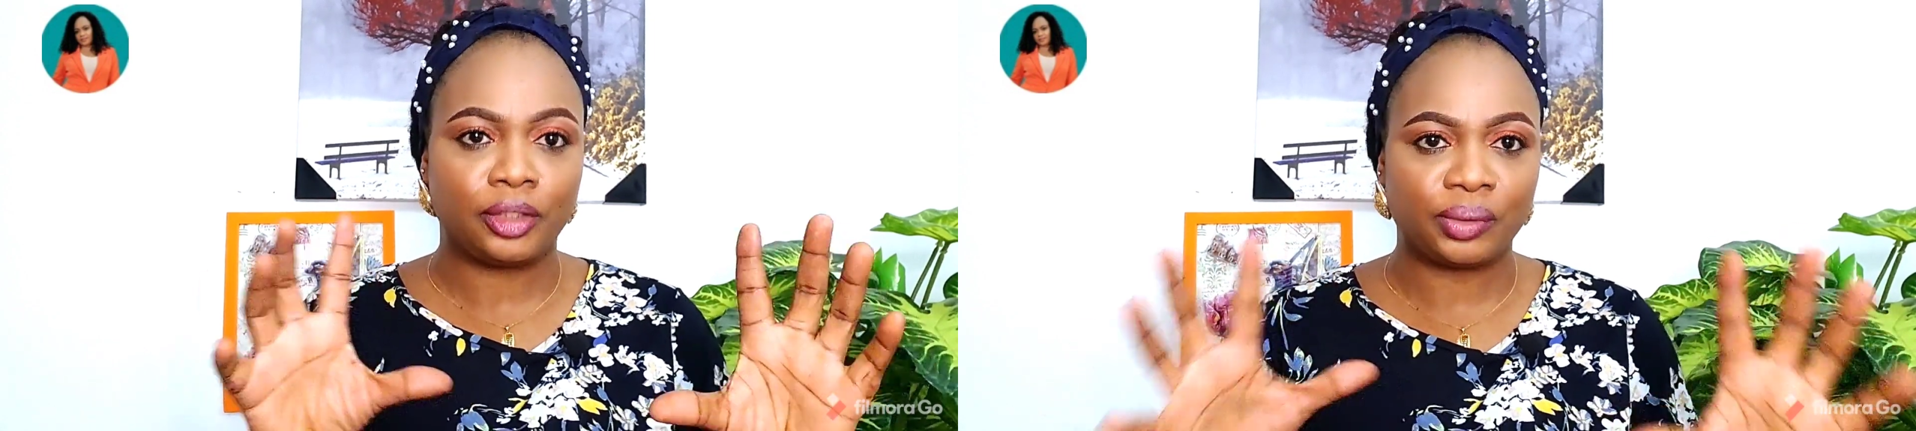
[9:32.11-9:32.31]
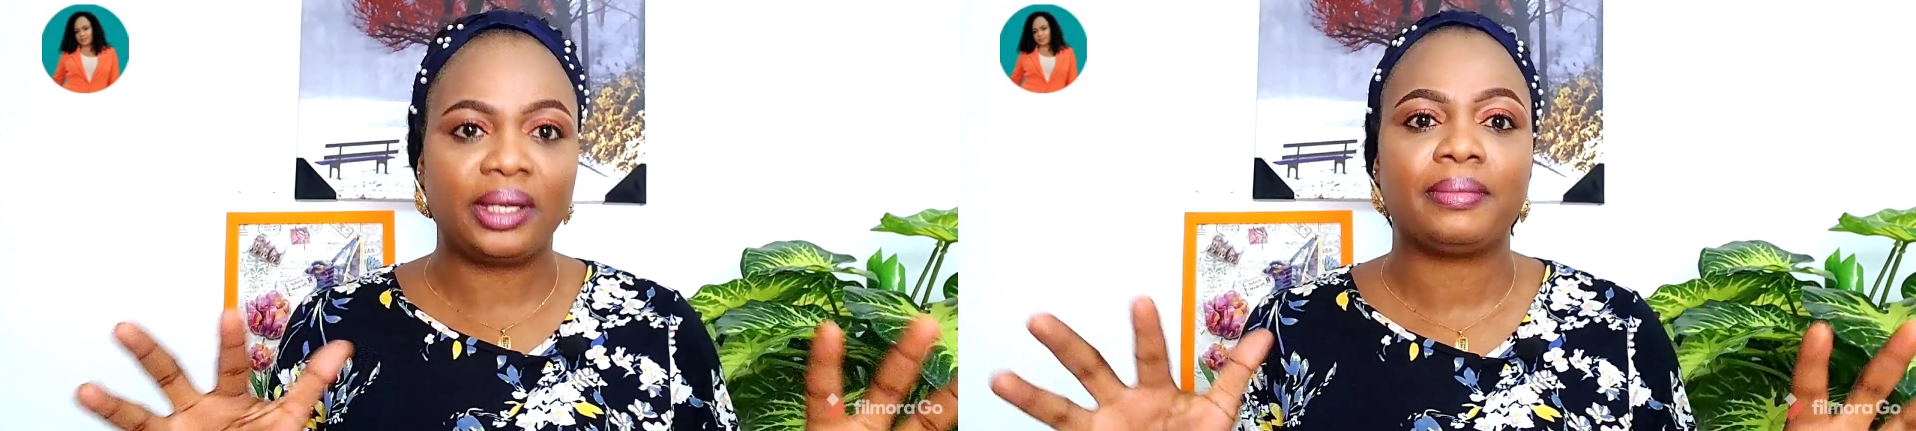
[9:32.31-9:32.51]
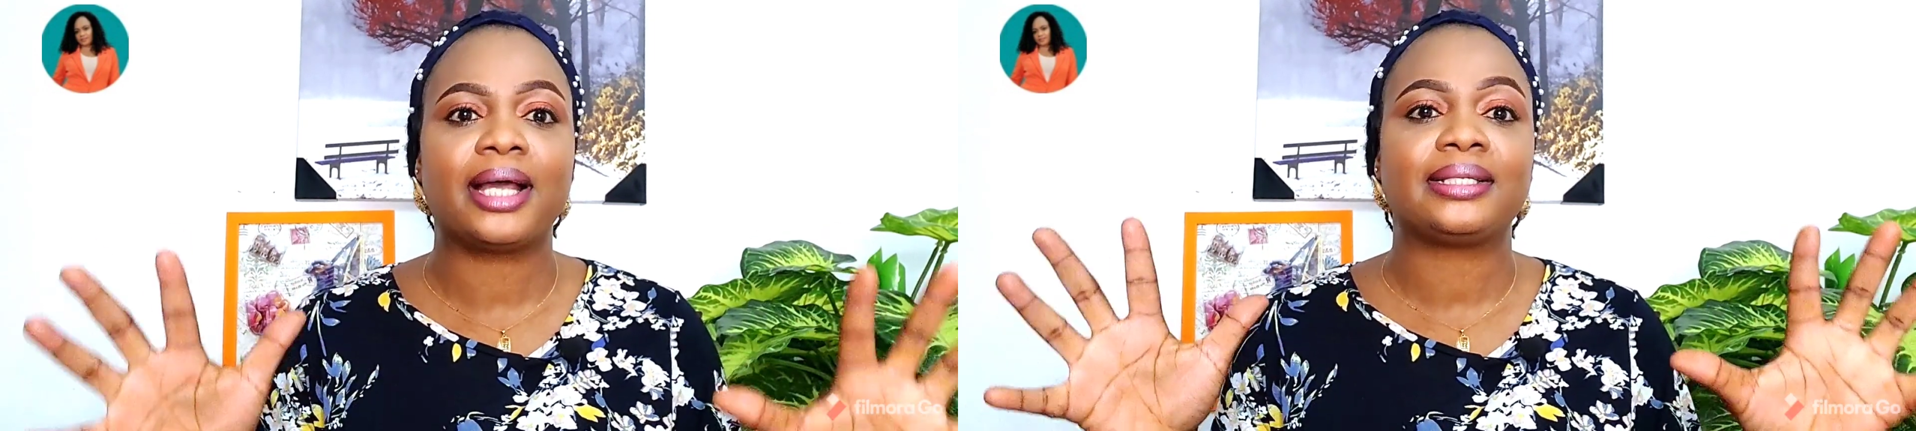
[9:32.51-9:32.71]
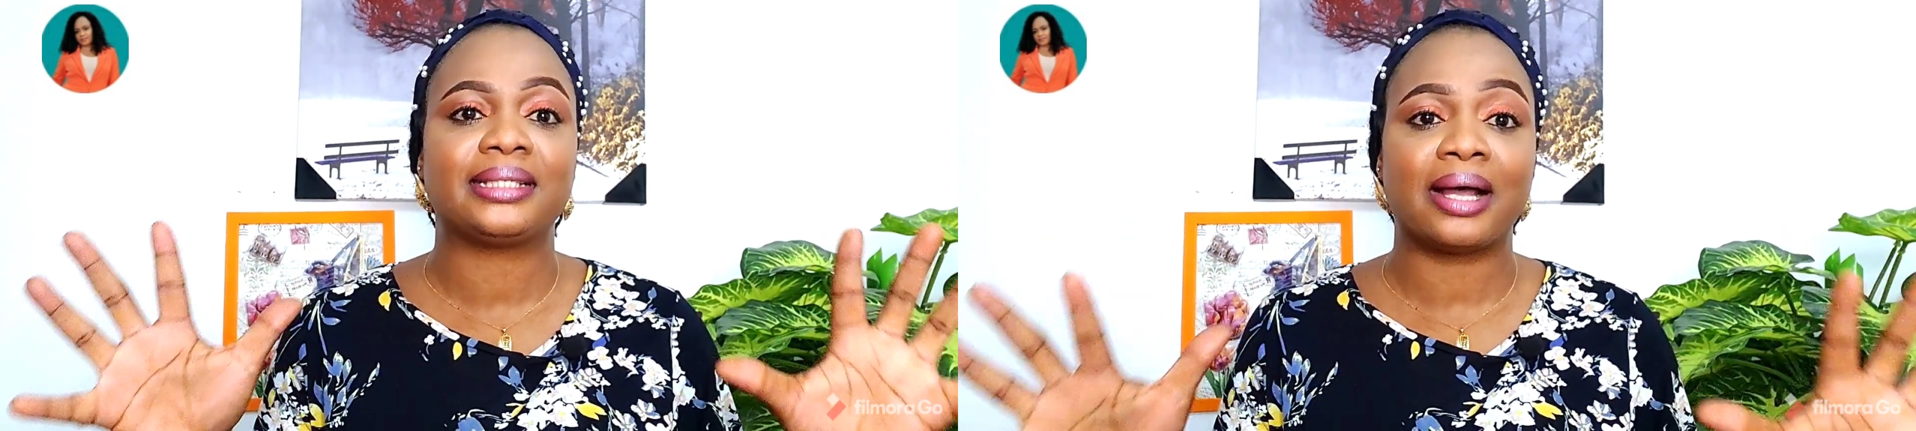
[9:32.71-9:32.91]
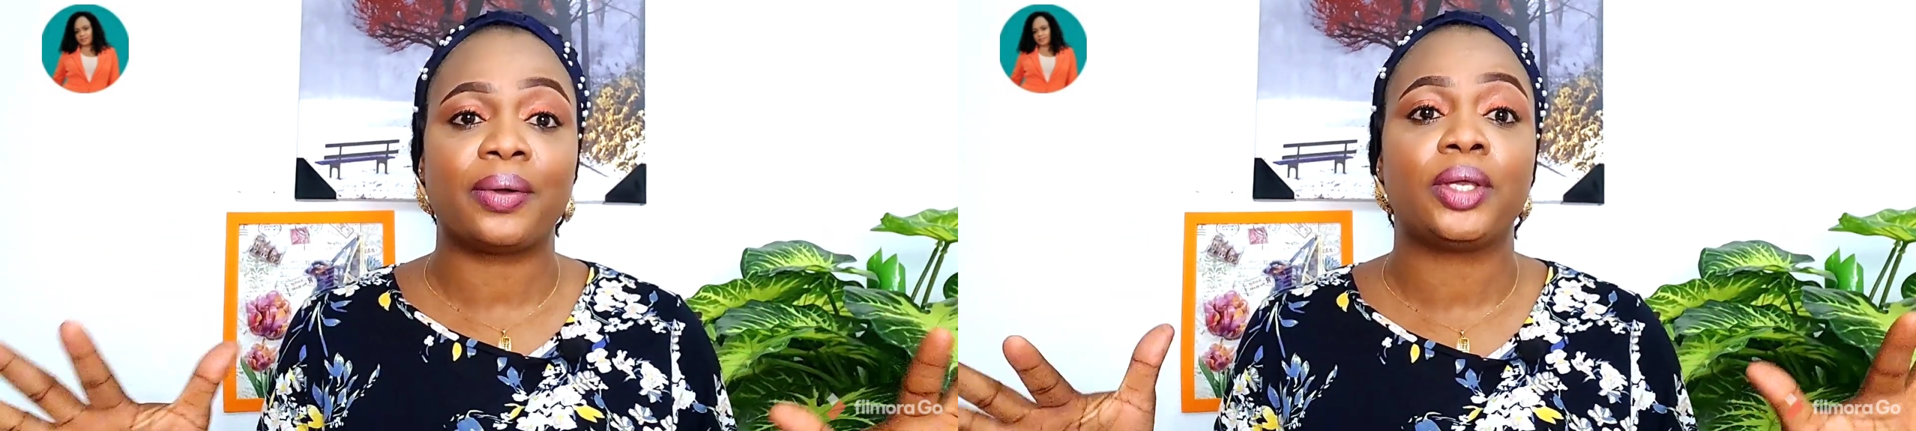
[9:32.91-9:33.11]
To him, that
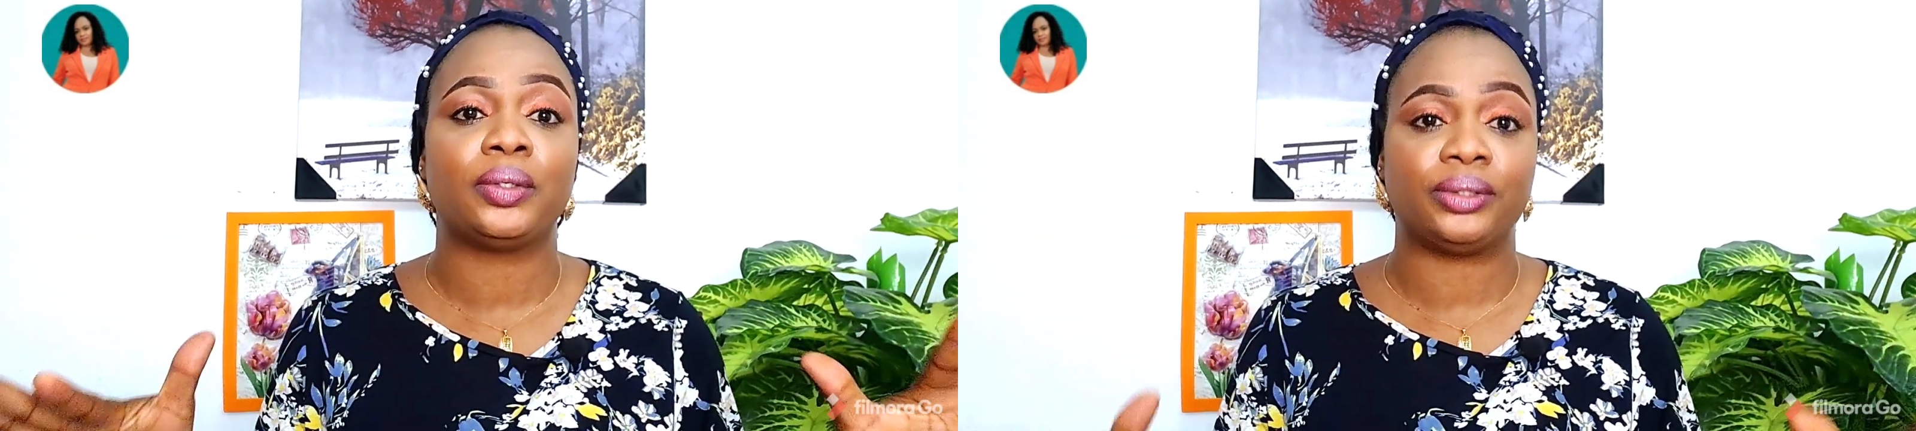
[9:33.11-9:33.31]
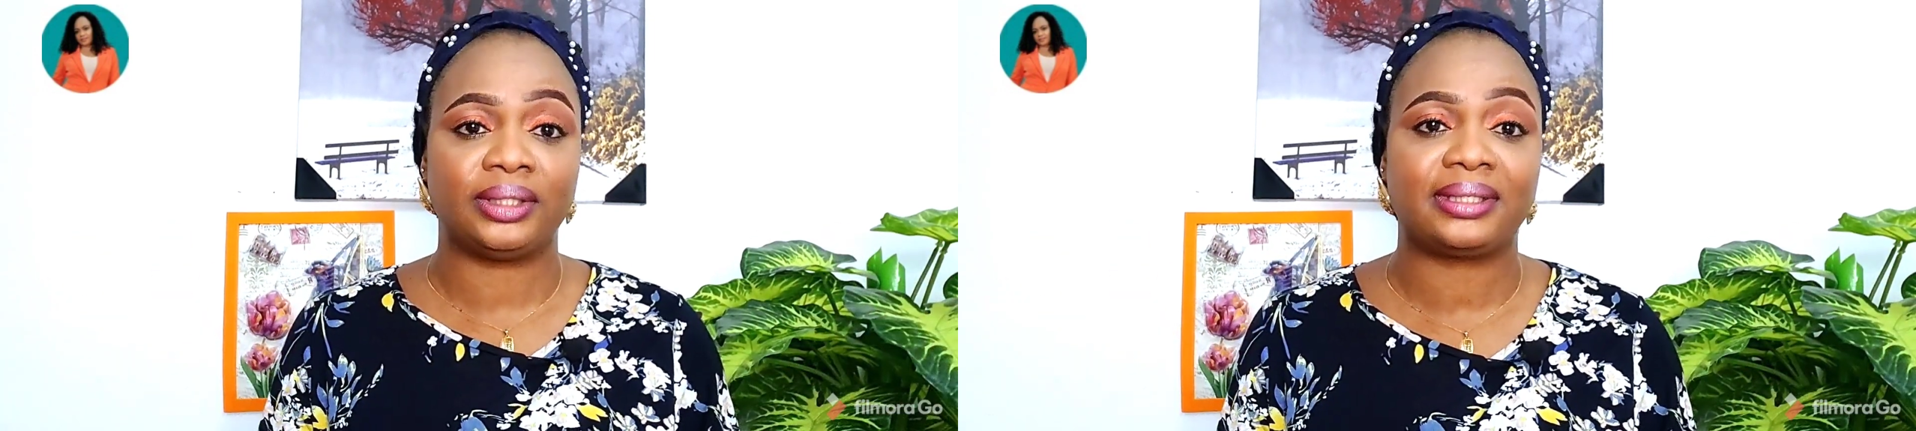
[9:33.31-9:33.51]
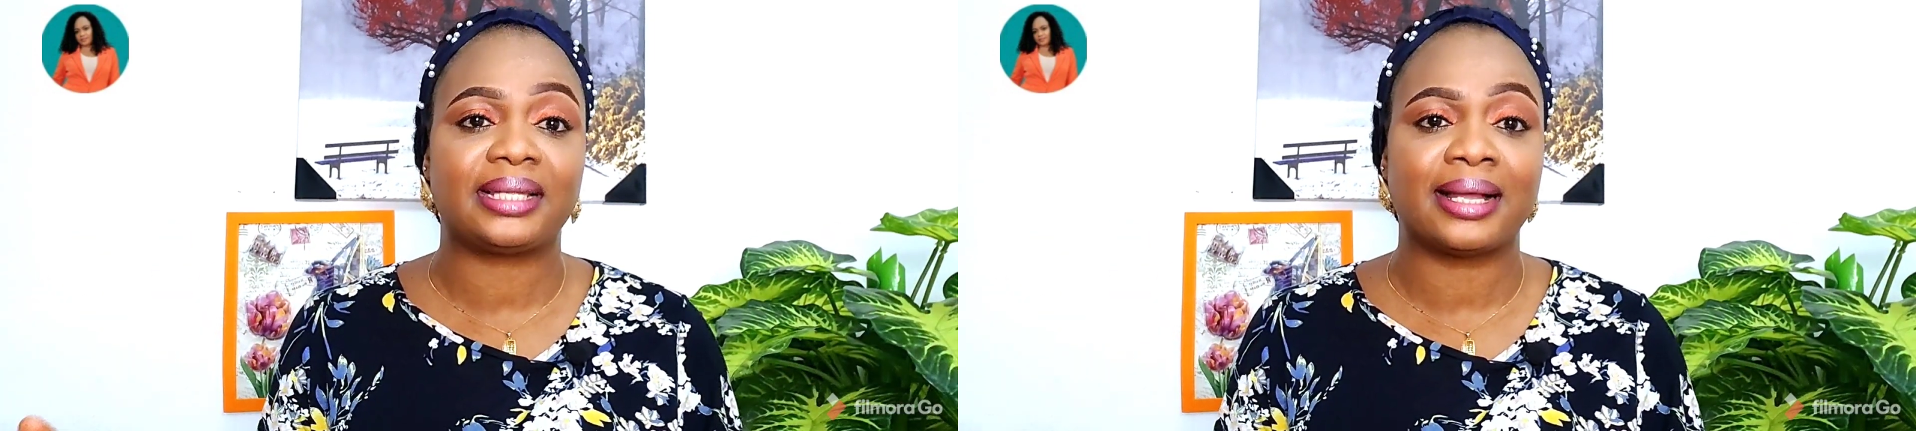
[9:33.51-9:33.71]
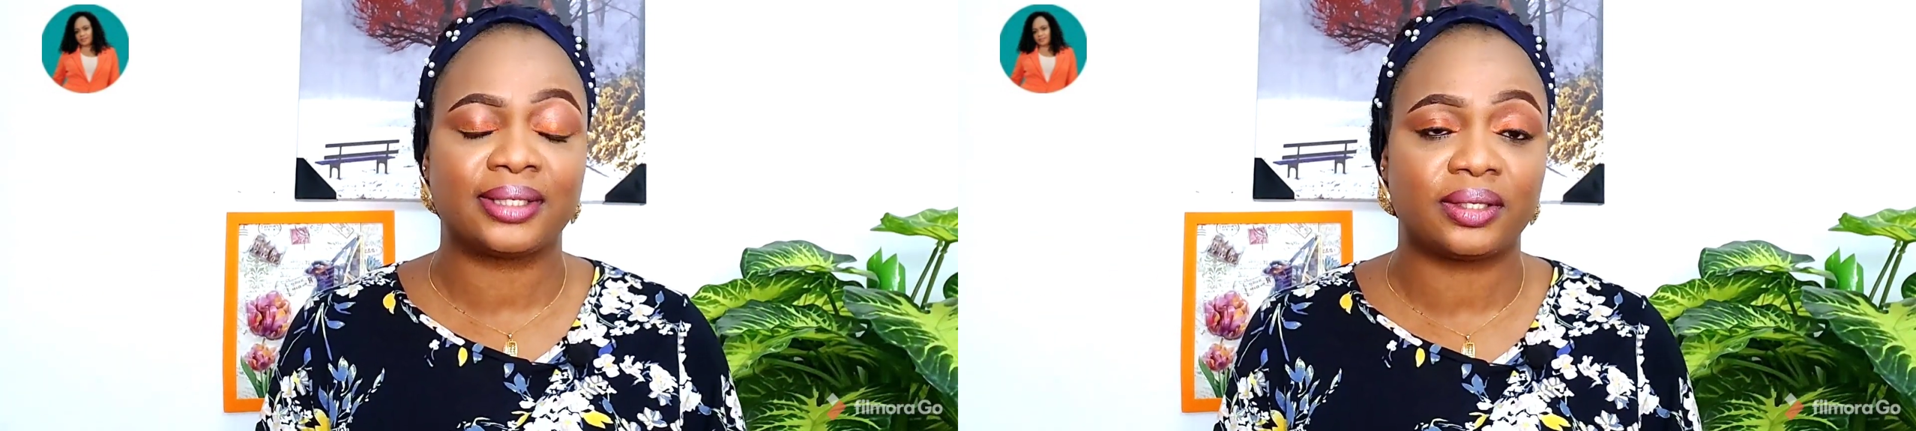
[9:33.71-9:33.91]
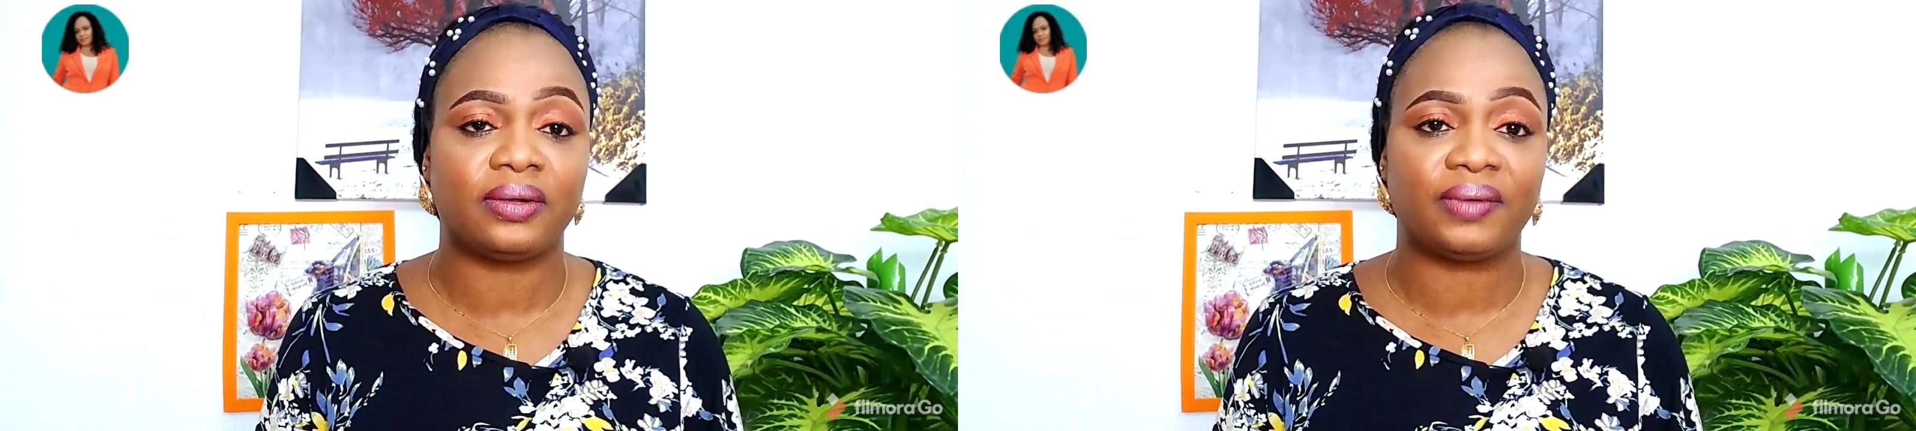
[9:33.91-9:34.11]
is how he
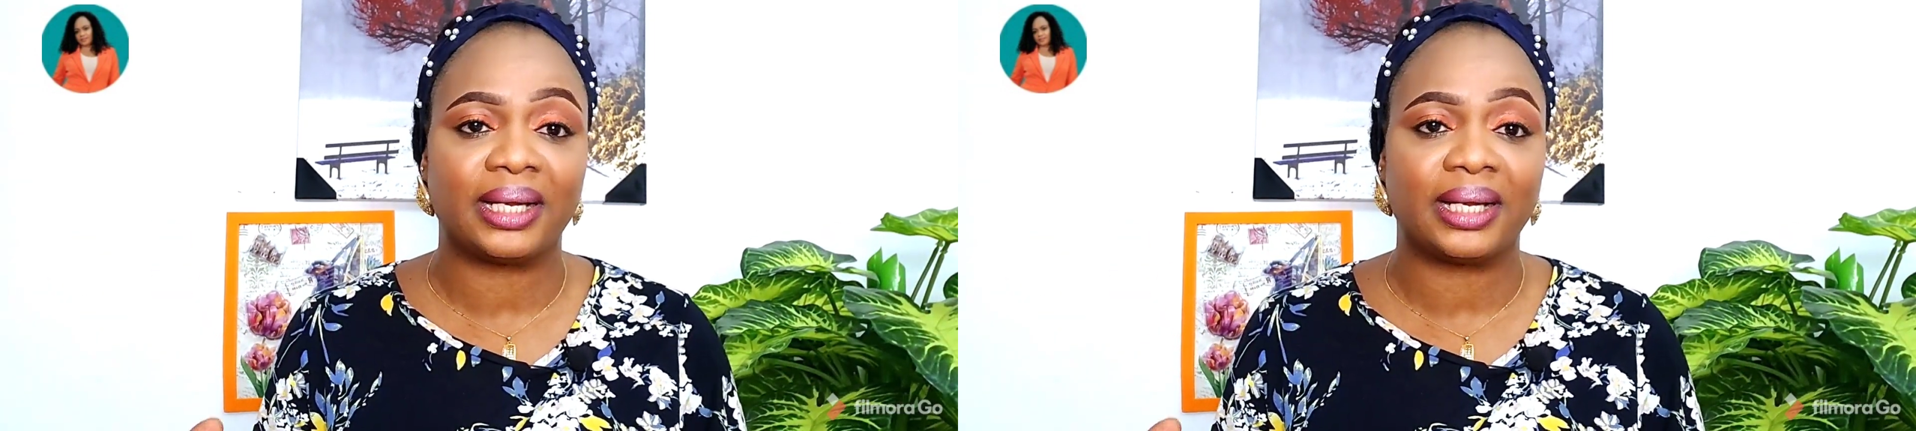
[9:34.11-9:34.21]
understands love,